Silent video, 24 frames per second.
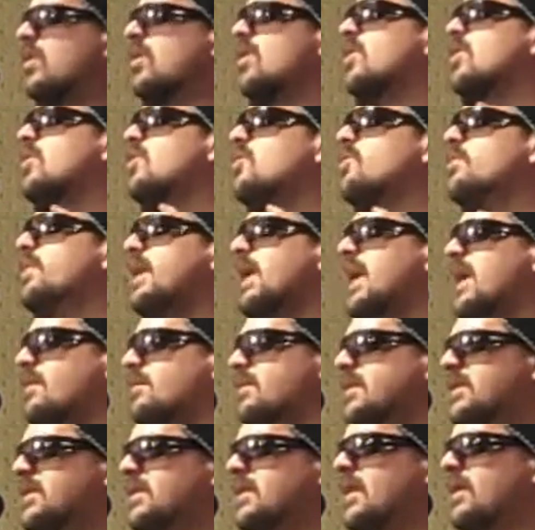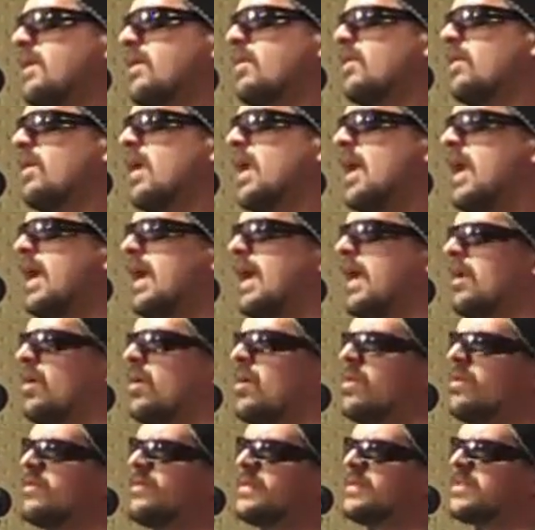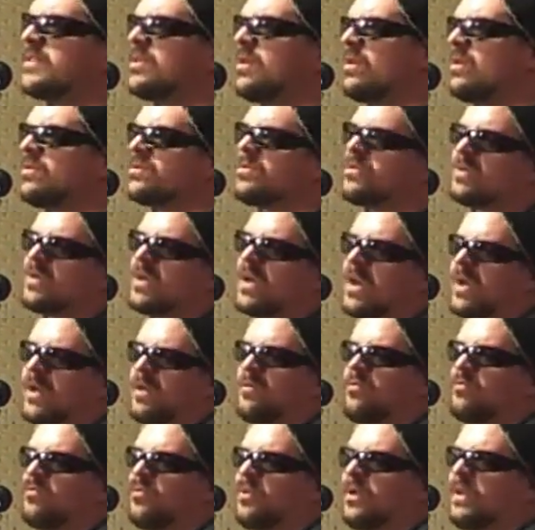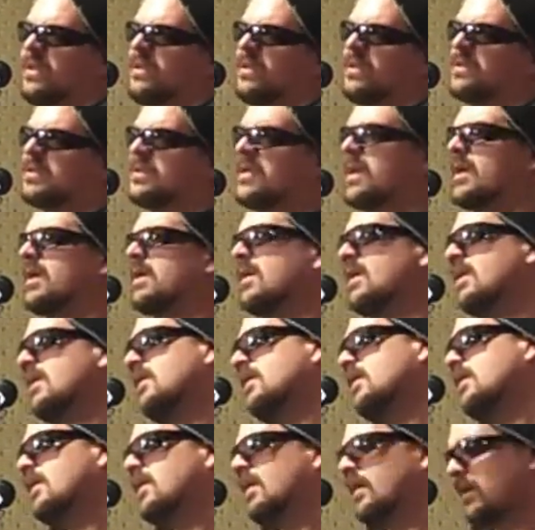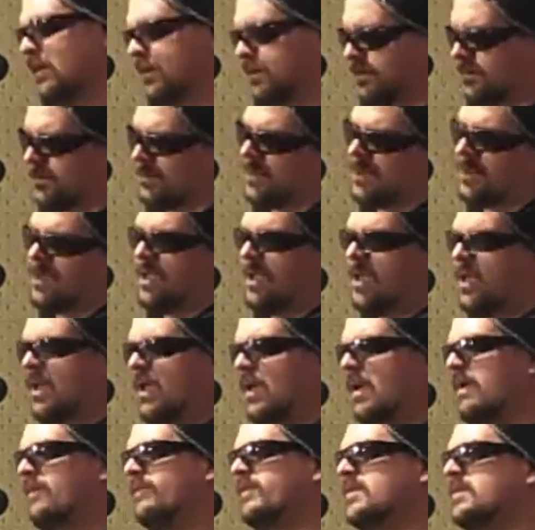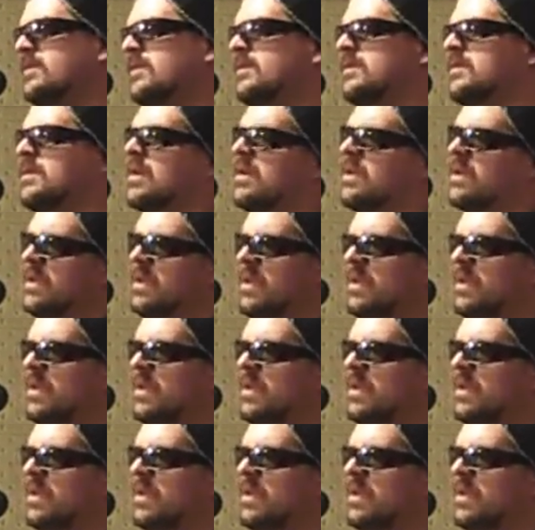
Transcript: who became a singer, and all of his songs are kind of breathy. He's like, every song is like,